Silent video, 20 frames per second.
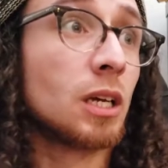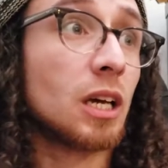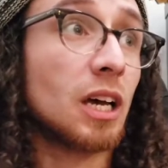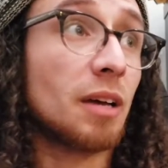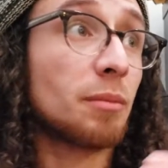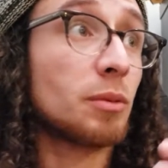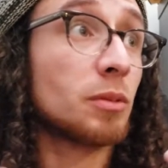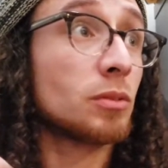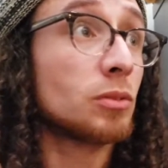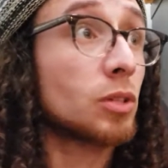
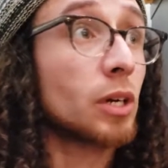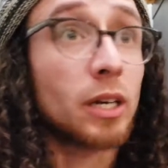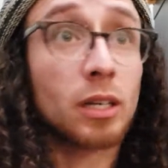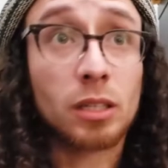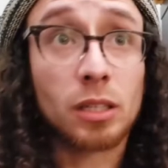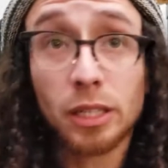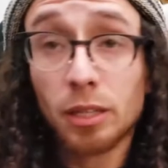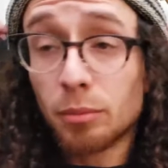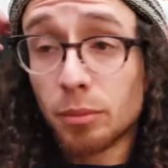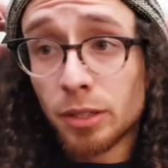I've been trying to
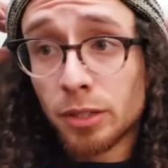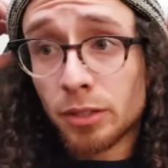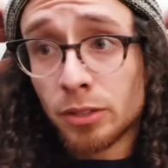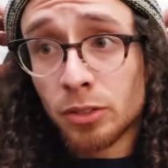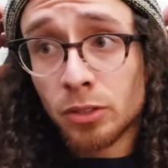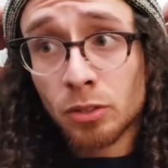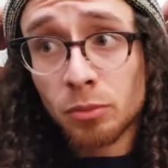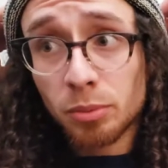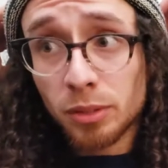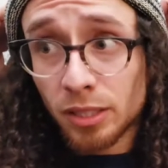get better, you
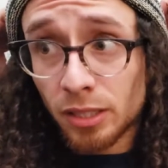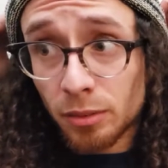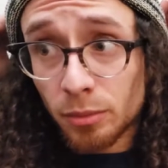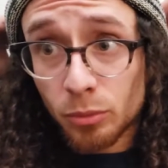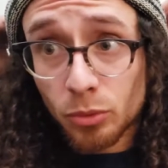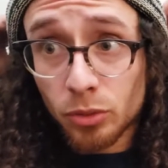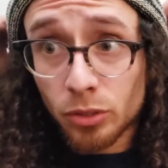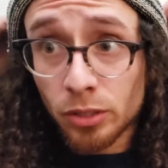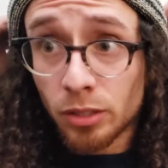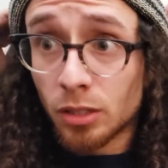know, playing
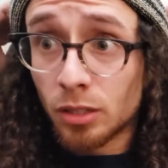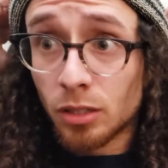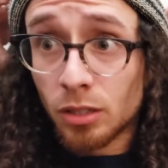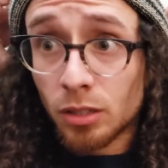more,